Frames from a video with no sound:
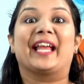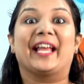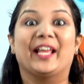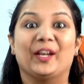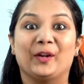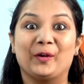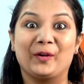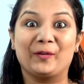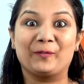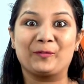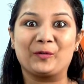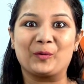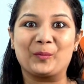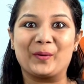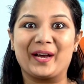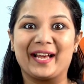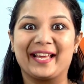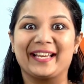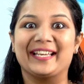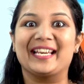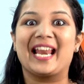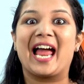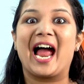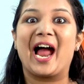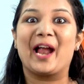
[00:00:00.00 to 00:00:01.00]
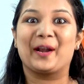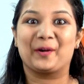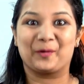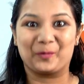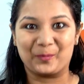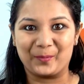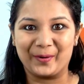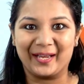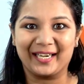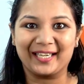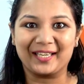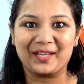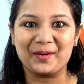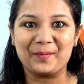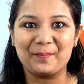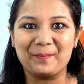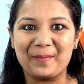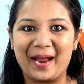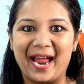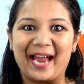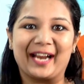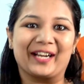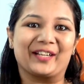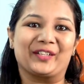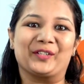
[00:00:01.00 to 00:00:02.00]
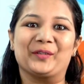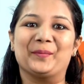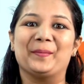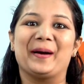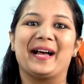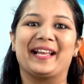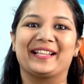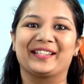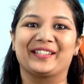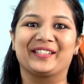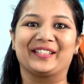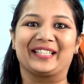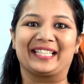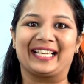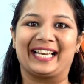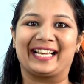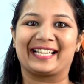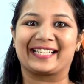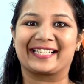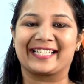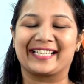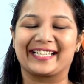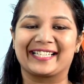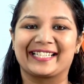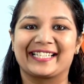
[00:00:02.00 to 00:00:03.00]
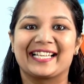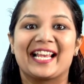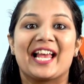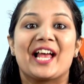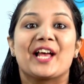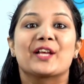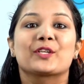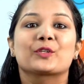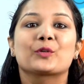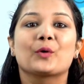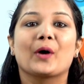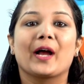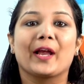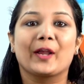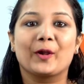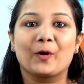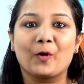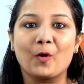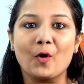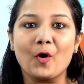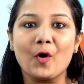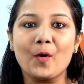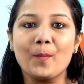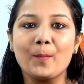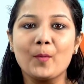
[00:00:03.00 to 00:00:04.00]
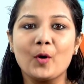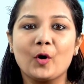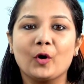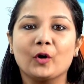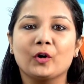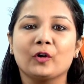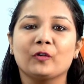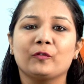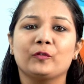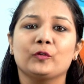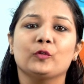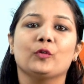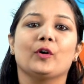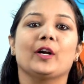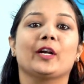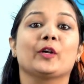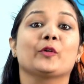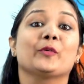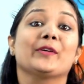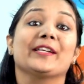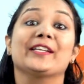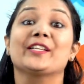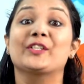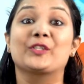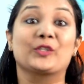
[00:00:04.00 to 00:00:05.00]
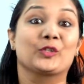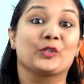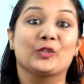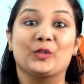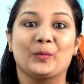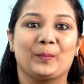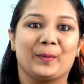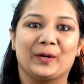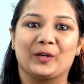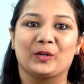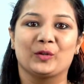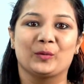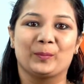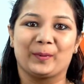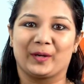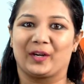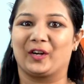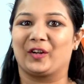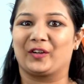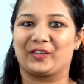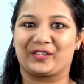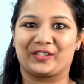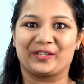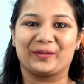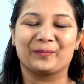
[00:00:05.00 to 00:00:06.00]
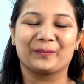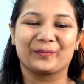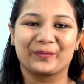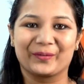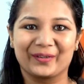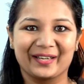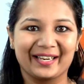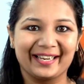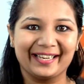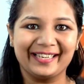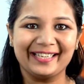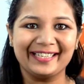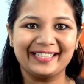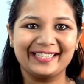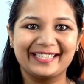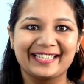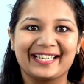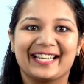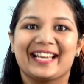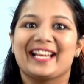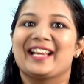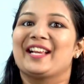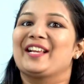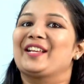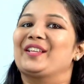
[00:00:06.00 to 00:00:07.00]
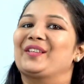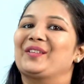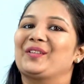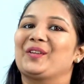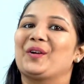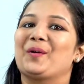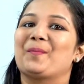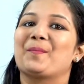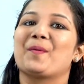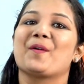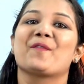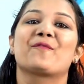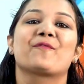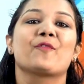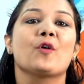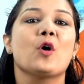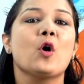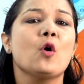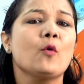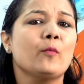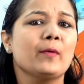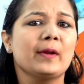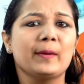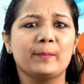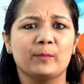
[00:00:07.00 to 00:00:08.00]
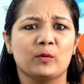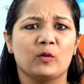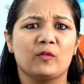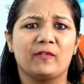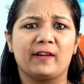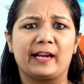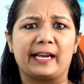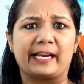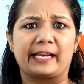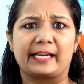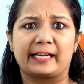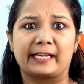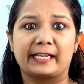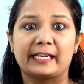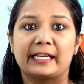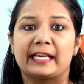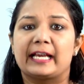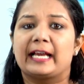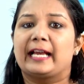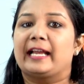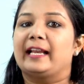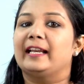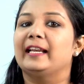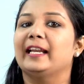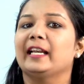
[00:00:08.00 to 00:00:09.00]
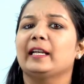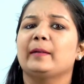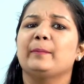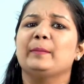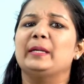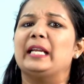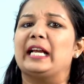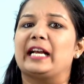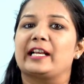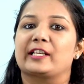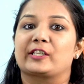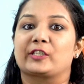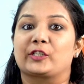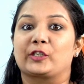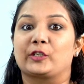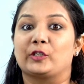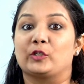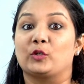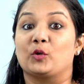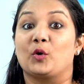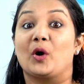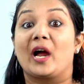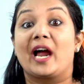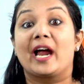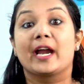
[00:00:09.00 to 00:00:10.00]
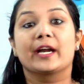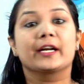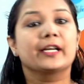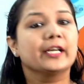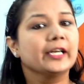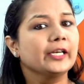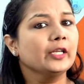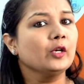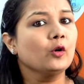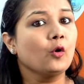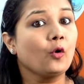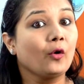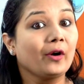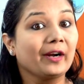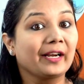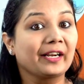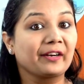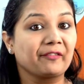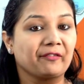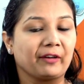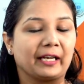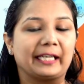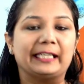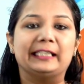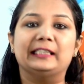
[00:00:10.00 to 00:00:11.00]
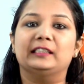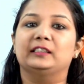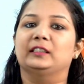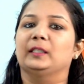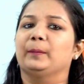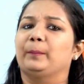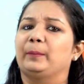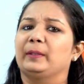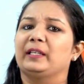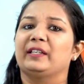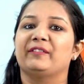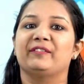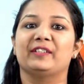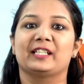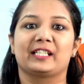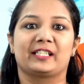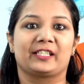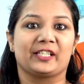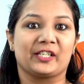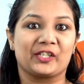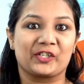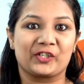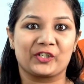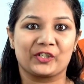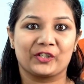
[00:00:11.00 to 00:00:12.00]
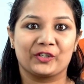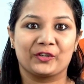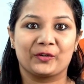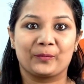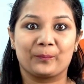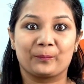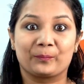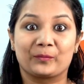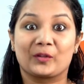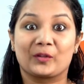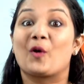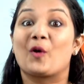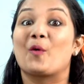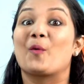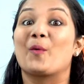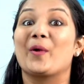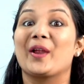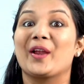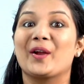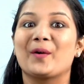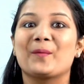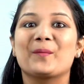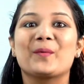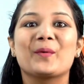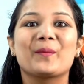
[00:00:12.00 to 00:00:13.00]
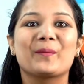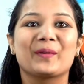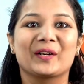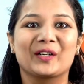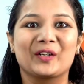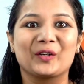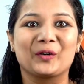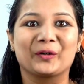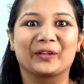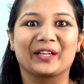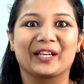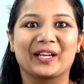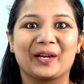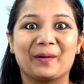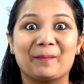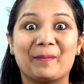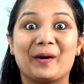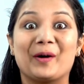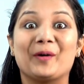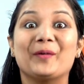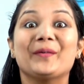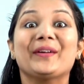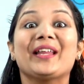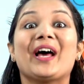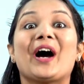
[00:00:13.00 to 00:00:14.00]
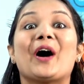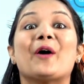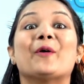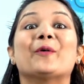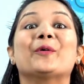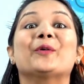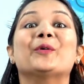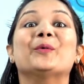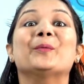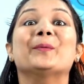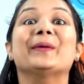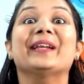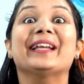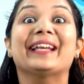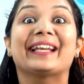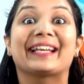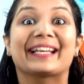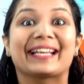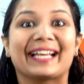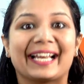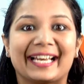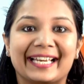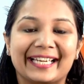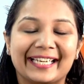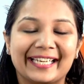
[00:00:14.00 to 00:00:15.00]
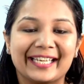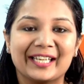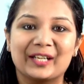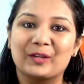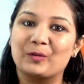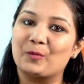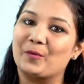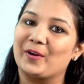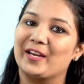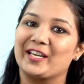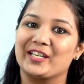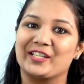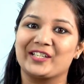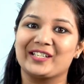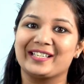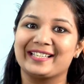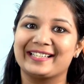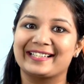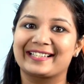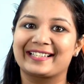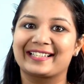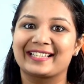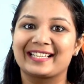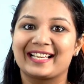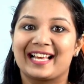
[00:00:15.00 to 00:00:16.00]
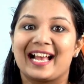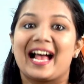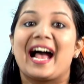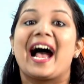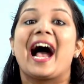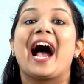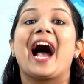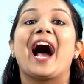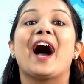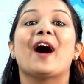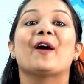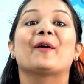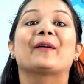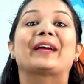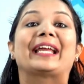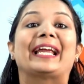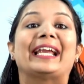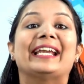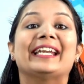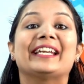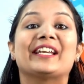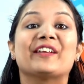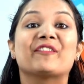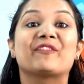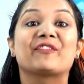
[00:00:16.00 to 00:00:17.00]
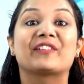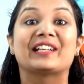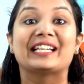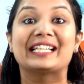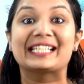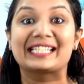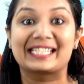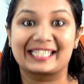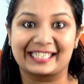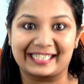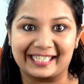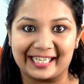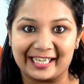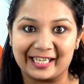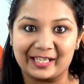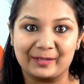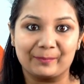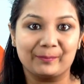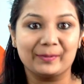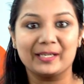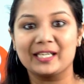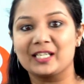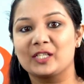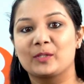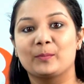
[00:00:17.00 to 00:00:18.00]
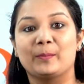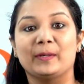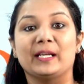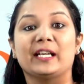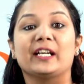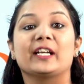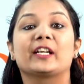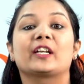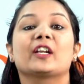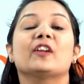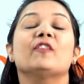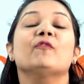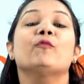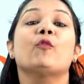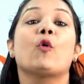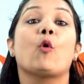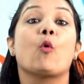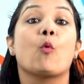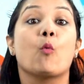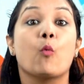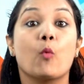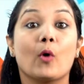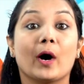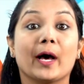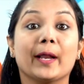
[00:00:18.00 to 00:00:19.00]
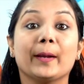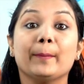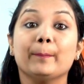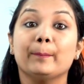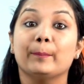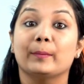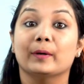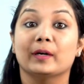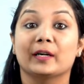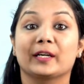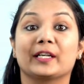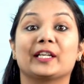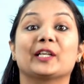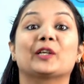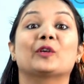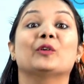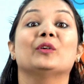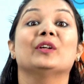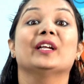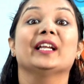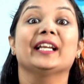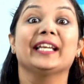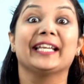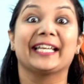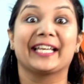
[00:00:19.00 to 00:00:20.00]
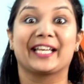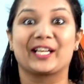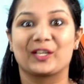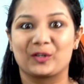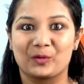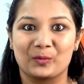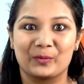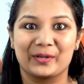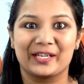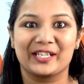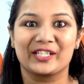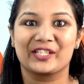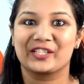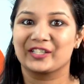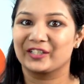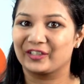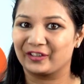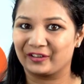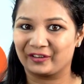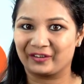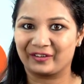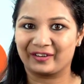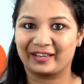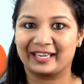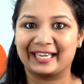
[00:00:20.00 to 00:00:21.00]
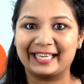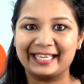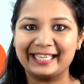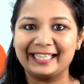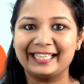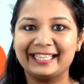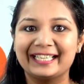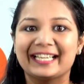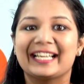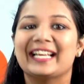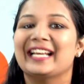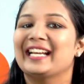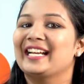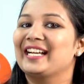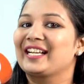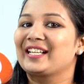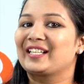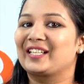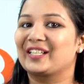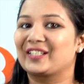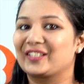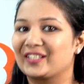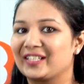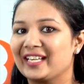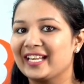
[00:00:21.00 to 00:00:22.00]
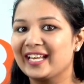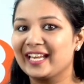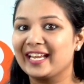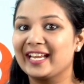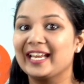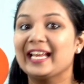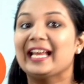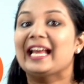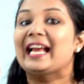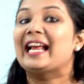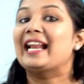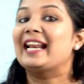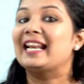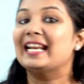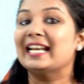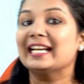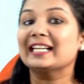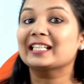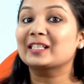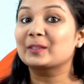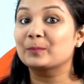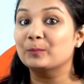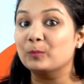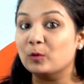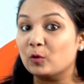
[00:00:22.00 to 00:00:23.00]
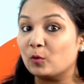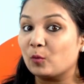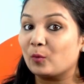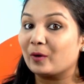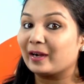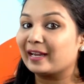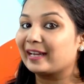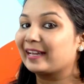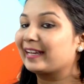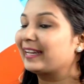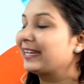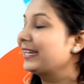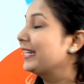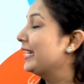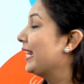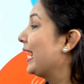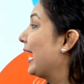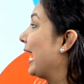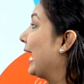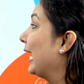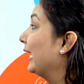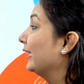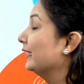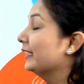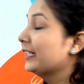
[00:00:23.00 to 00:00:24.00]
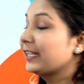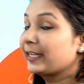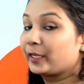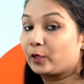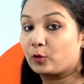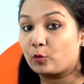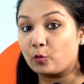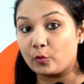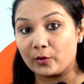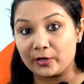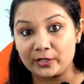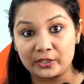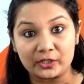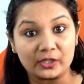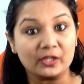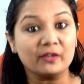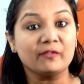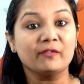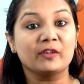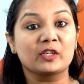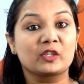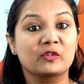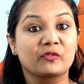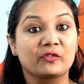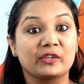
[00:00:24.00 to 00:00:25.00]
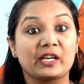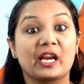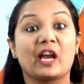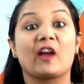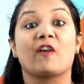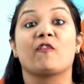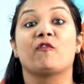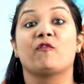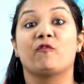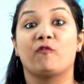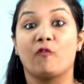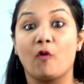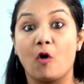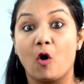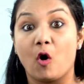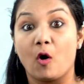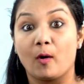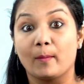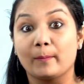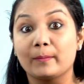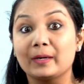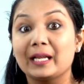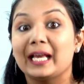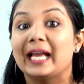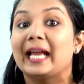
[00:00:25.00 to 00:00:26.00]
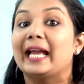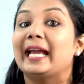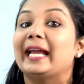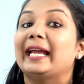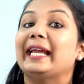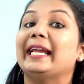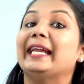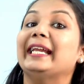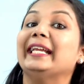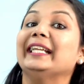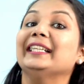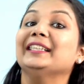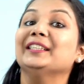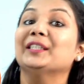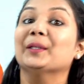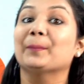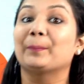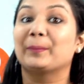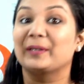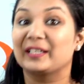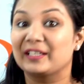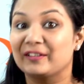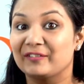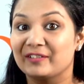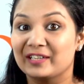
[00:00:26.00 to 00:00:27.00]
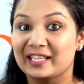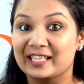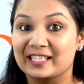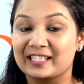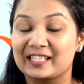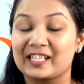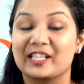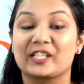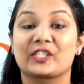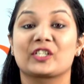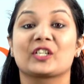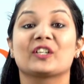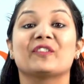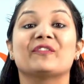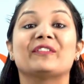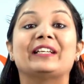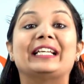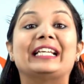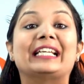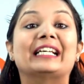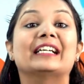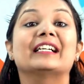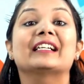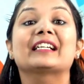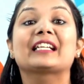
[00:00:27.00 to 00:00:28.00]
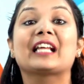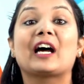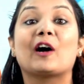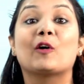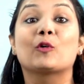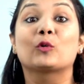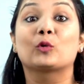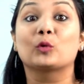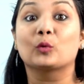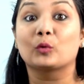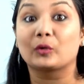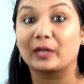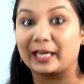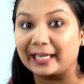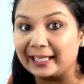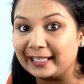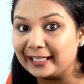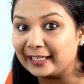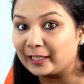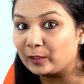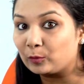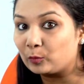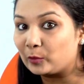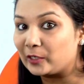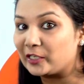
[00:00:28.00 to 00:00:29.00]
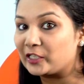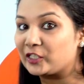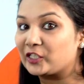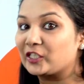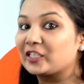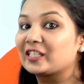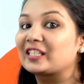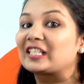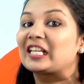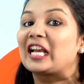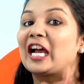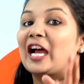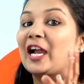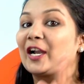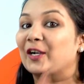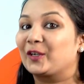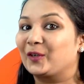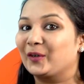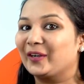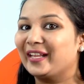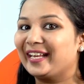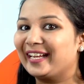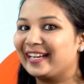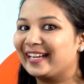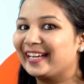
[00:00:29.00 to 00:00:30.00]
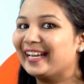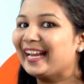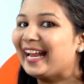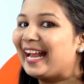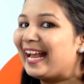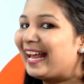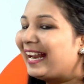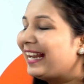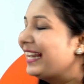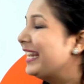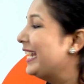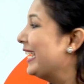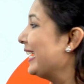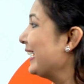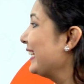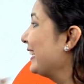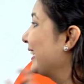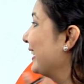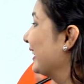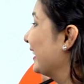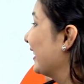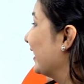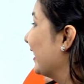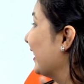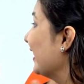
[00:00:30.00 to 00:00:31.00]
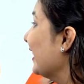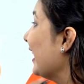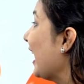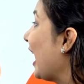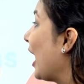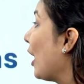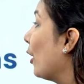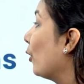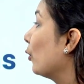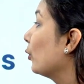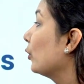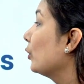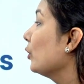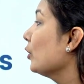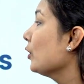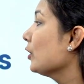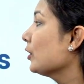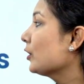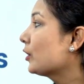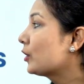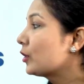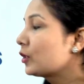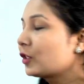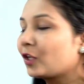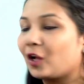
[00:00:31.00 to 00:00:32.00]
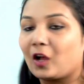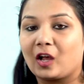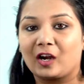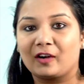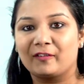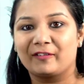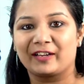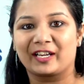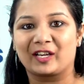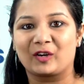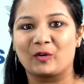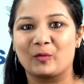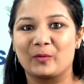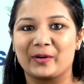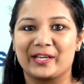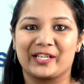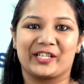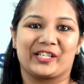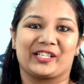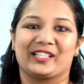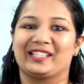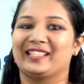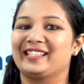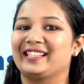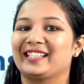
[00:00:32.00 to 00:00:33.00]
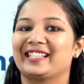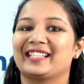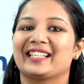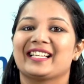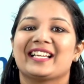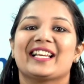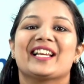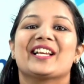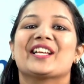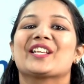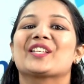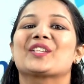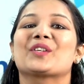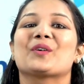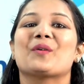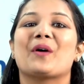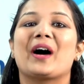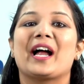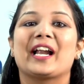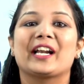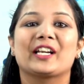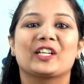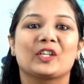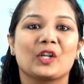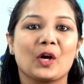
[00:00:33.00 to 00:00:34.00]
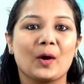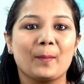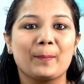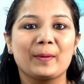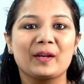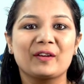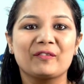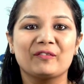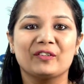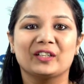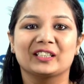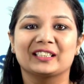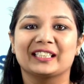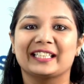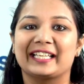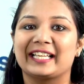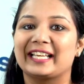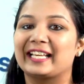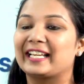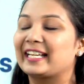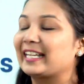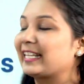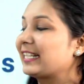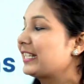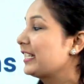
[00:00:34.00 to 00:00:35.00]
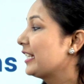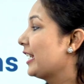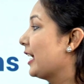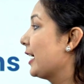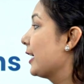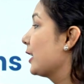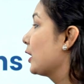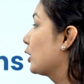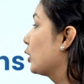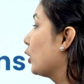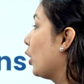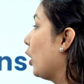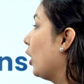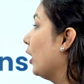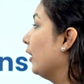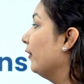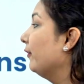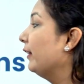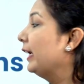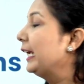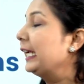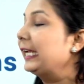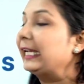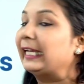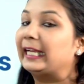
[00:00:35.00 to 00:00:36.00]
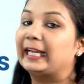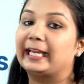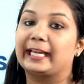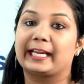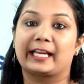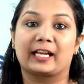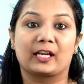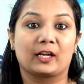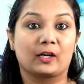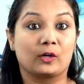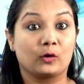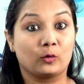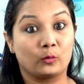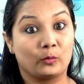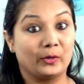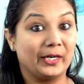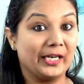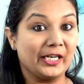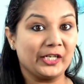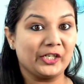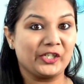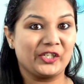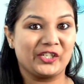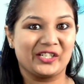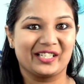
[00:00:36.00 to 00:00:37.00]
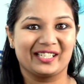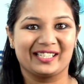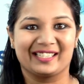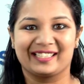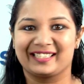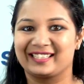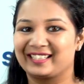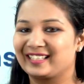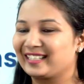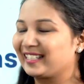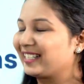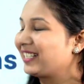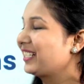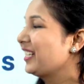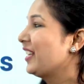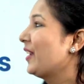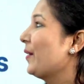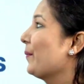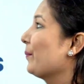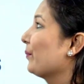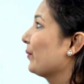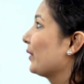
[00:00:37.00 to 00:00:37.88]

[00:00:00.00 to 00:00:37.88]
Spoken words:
Hello everyone and welcome back to Bhanzu classes. So I hope all of you are doing super duper awesome, right? So before we move ahead, let me ask you, did you all revise the previous session where we were talking about how do we write equations? How can different statements be written for one particular equation, right? So today, let's move ahead and the equation which we have formed in the previous session, we learned how to write equations. Today, let's learn how to solve equations. So our topic for the day is solving equations.